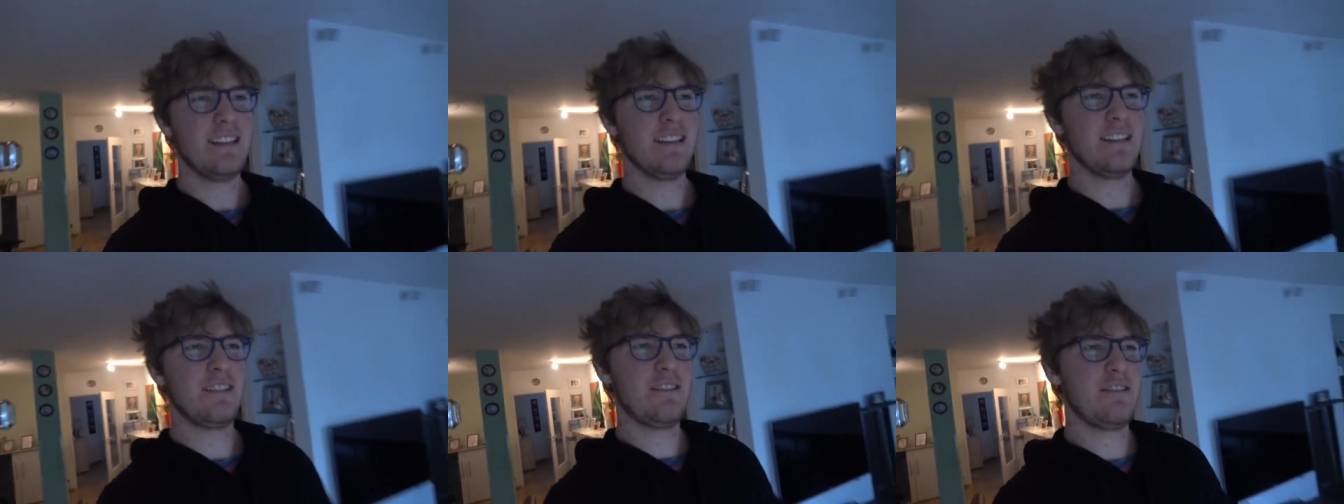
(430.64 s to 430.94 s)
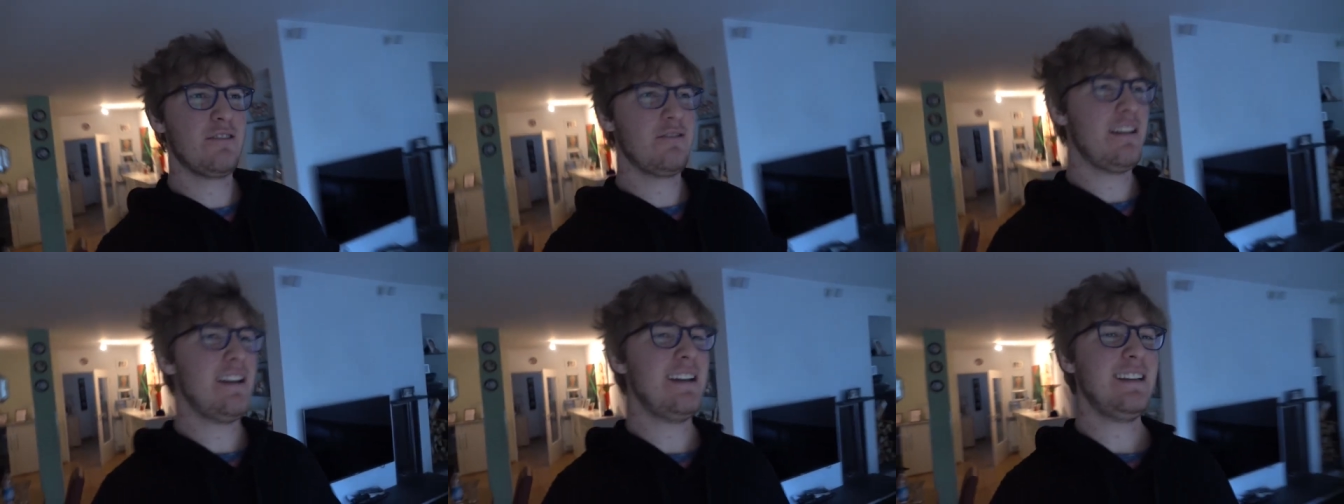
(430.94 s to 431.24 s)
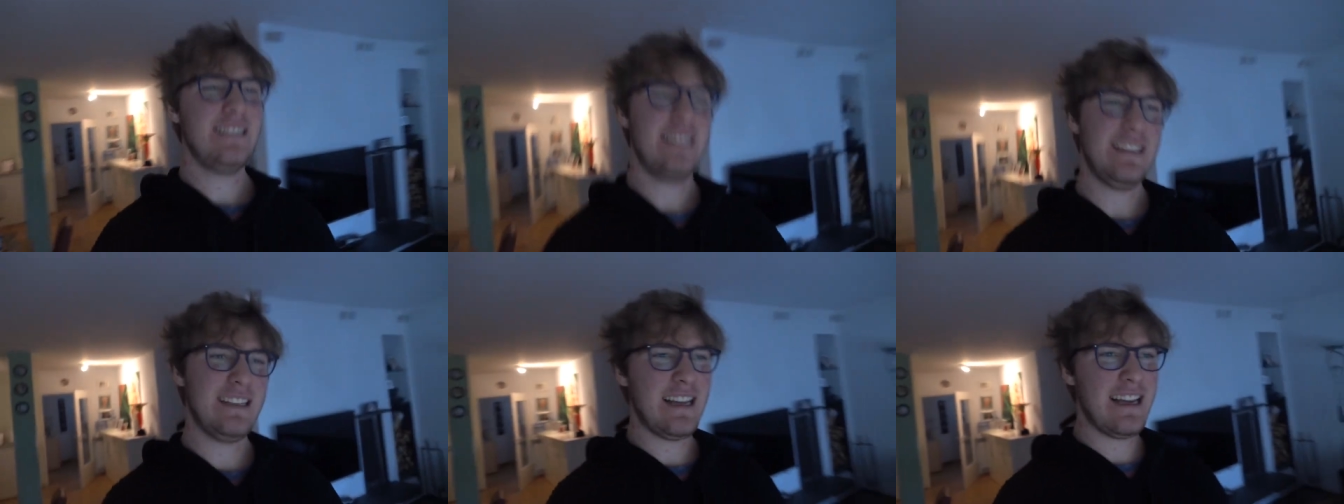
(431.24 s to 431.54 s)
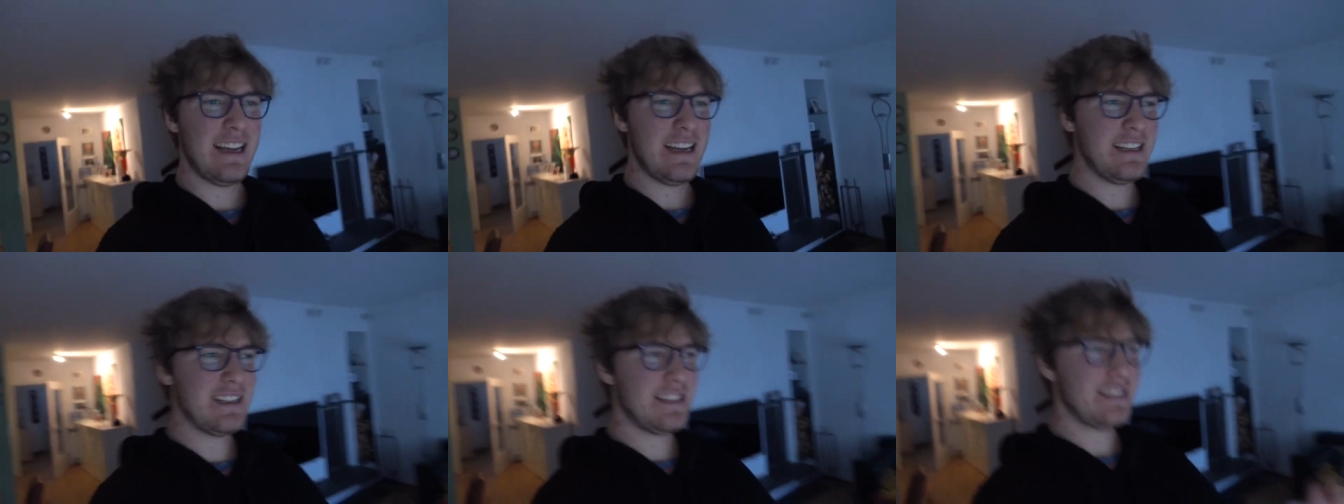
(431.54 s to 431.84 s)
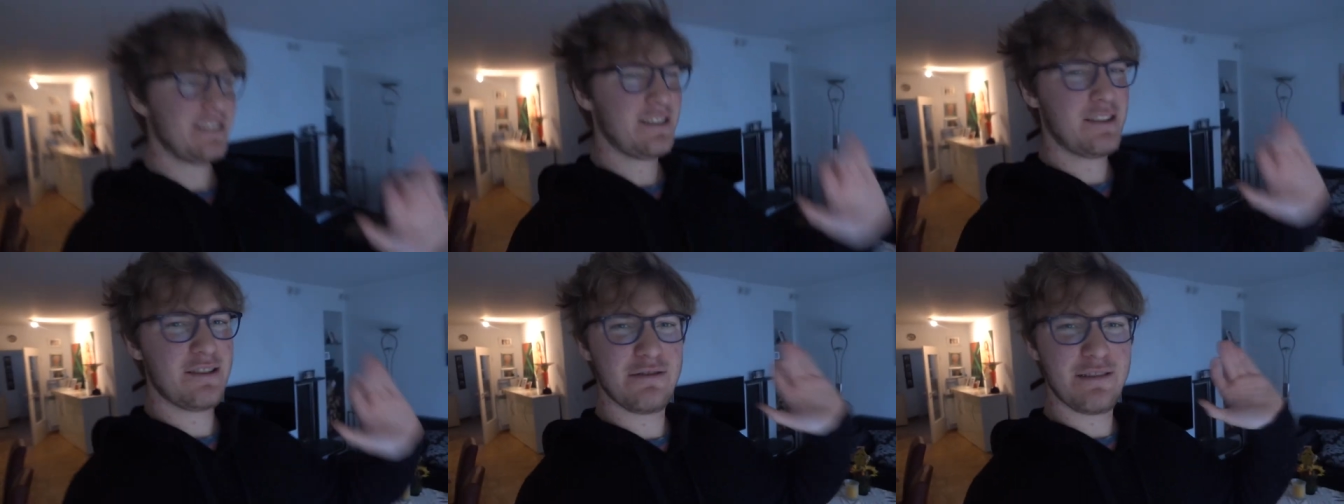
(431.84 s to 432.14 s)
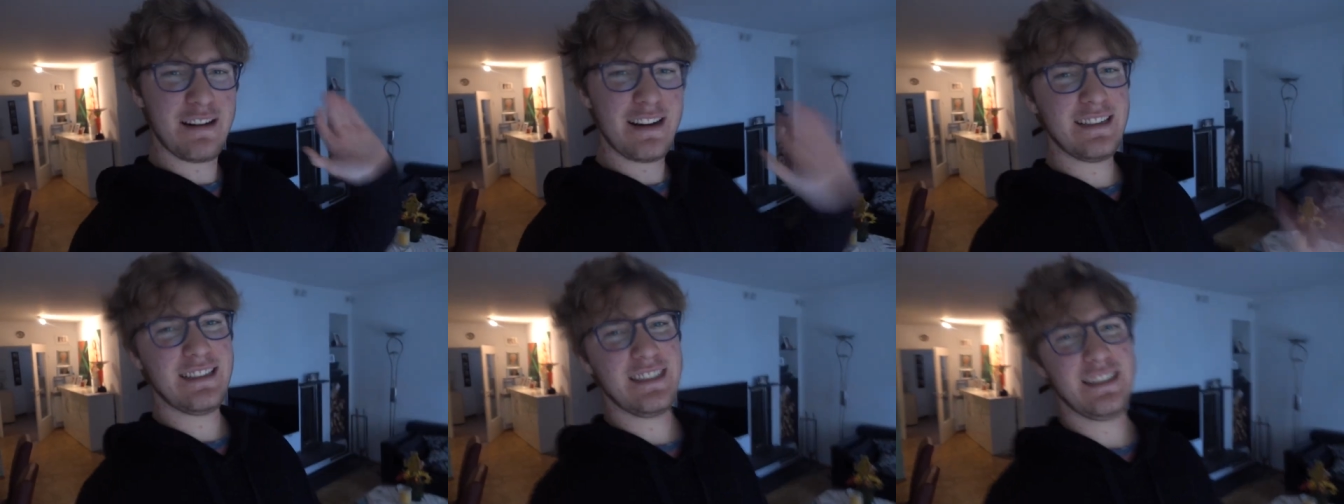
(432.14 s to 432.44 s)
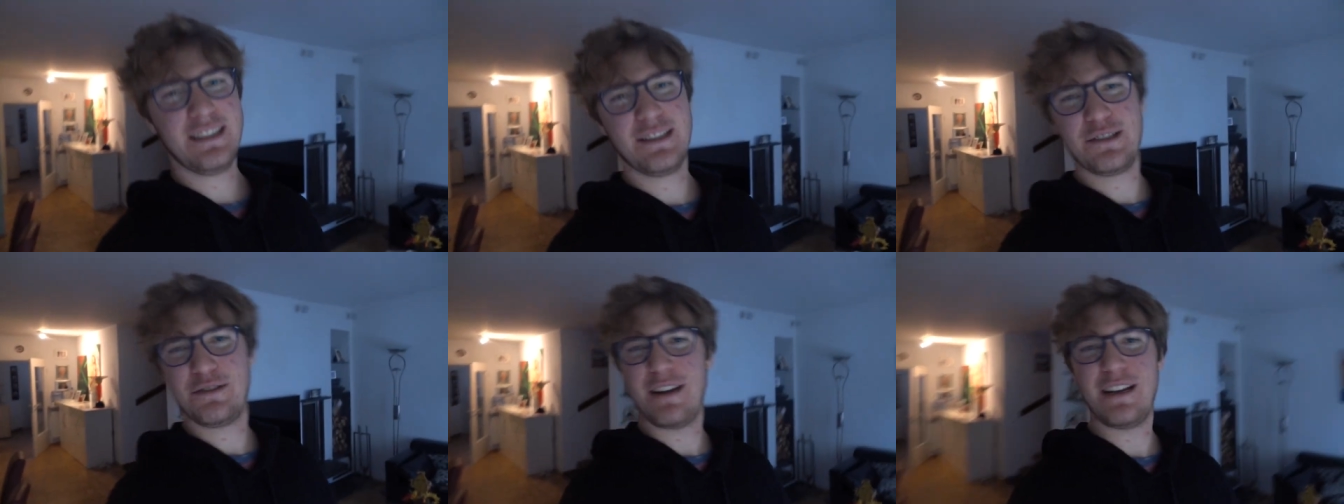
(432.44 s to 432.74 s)
It's a crazy day. It's a
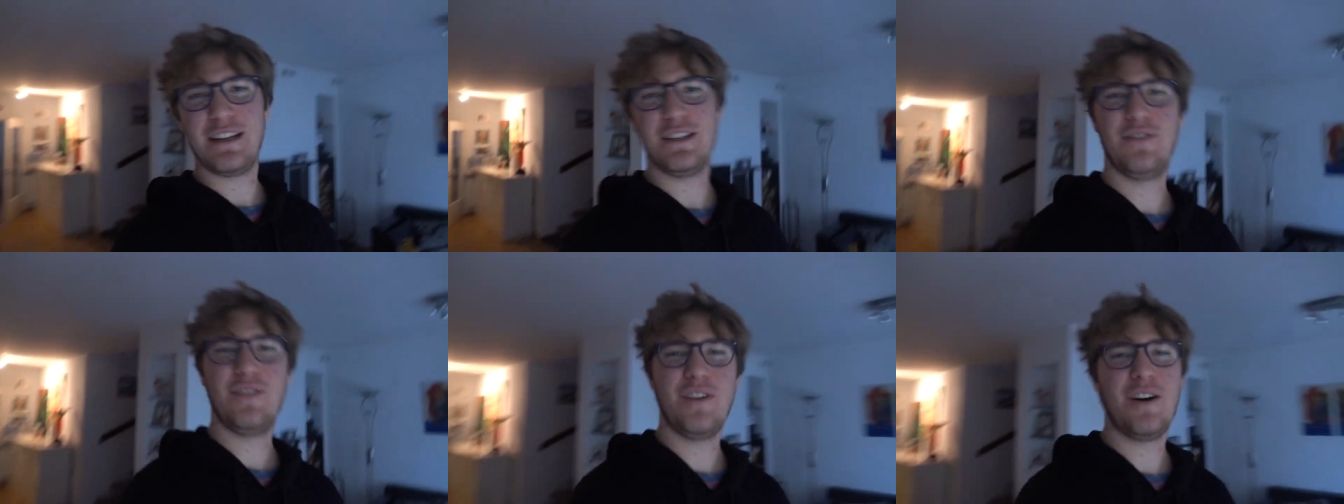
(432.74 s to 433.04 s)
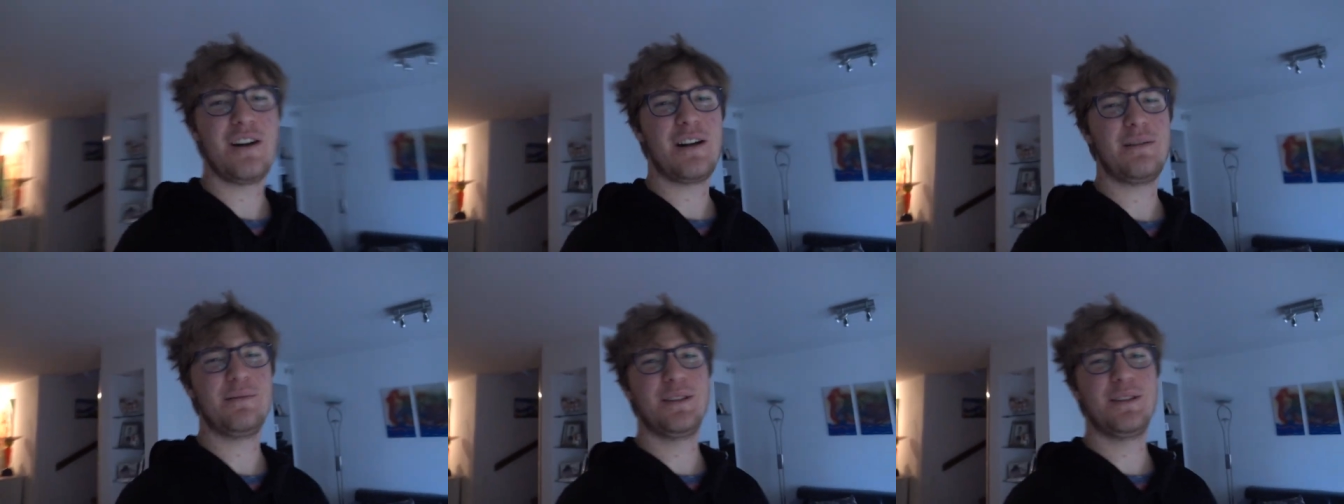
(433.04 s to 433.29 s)
crazy, strange vlog.